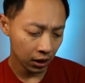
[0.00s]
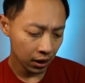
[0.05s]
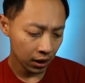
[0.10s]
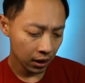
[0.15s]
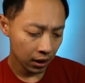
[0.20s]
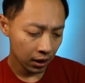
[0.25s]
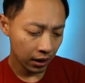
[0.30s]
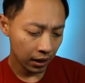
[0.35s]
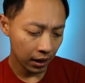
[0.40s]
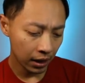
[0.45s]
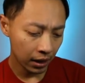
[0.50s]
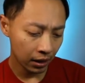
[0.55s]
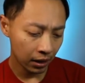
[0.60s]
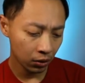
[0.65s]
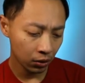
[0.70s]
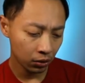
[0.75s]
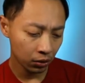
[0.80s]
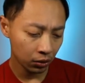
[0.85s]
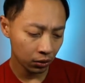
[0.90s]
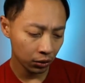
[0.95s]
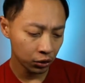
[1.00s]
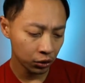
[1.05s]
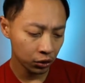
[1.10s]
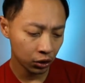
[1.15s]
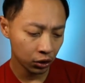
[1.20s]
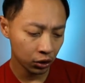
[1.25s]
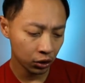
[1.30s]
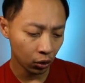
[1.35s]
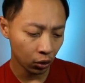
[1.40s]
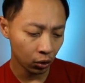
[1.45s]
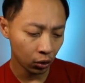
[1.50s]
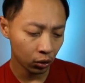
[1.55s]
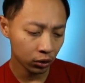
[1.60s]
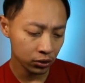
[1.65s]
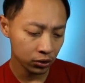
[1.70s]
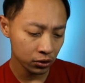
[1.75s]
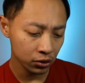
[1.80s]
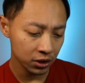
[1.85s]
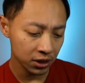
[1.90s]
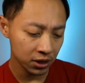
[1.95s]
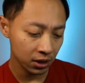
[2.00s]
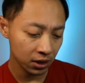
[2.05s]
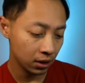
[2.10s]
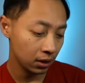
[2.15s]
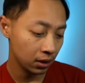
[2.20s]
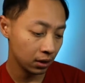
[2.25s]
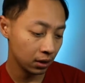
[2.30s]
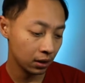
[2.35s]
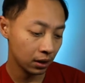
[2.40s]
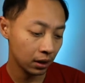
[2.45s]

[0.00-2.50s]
Now you could also see